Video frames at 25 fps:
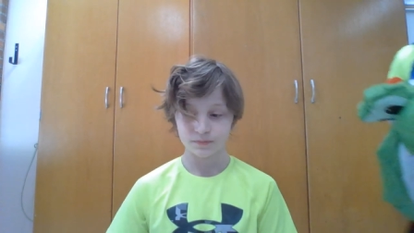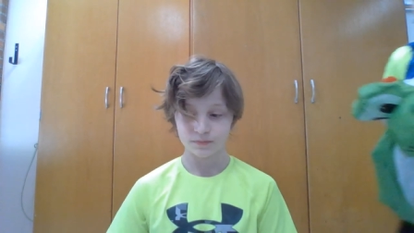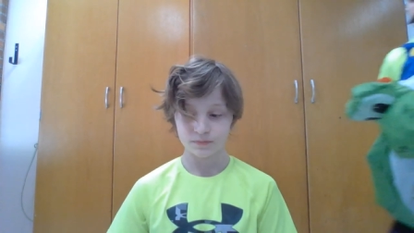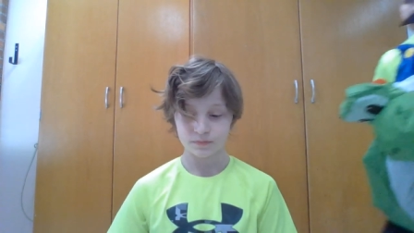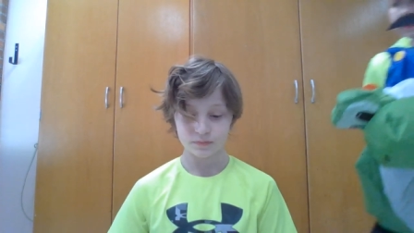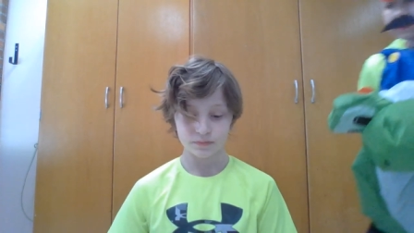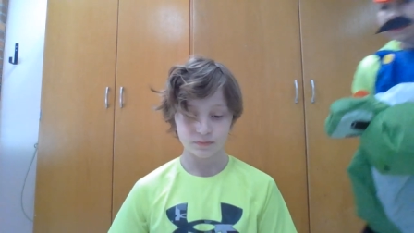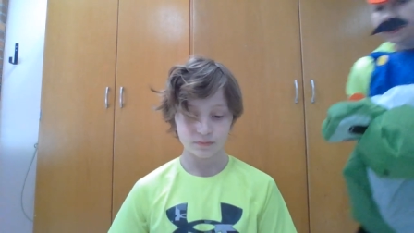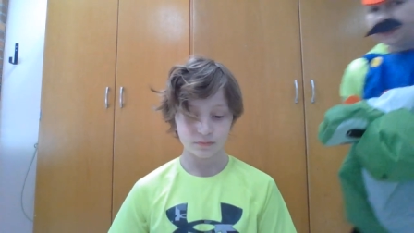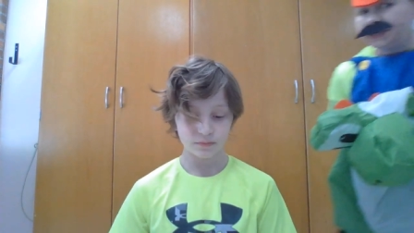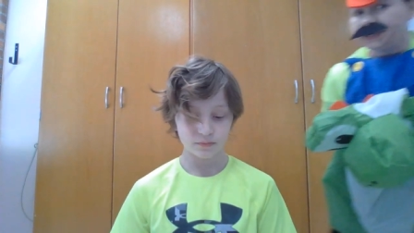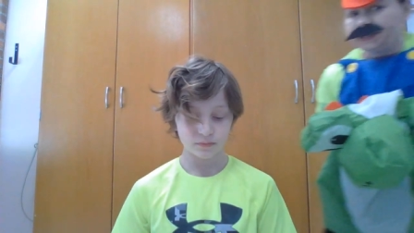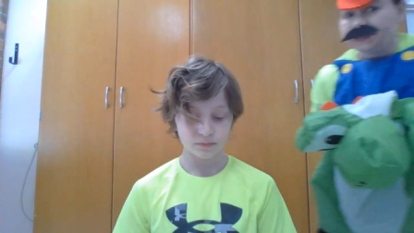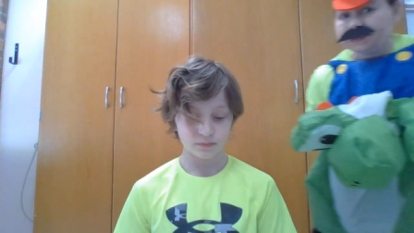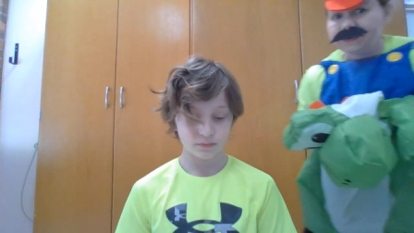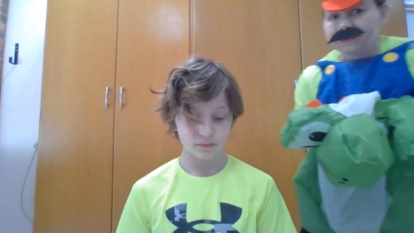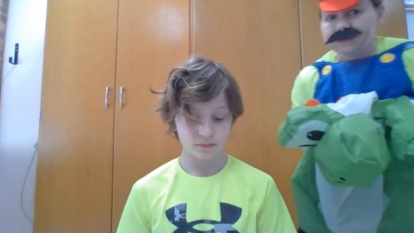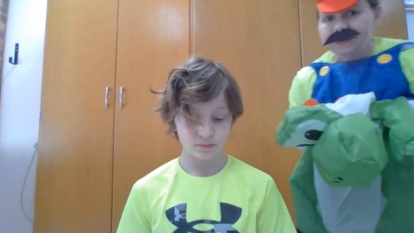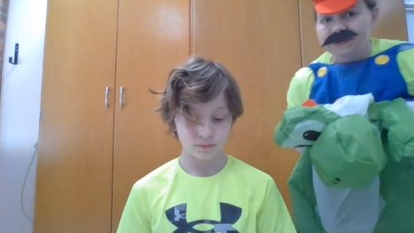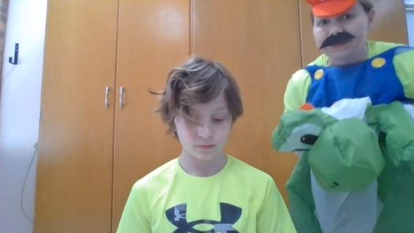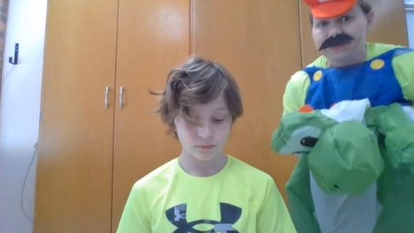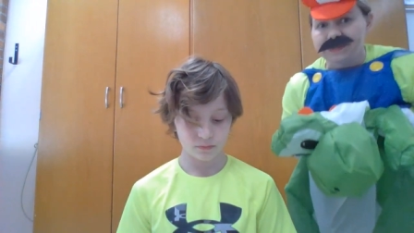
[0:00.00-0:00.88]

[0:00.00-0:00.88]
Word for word: Wow,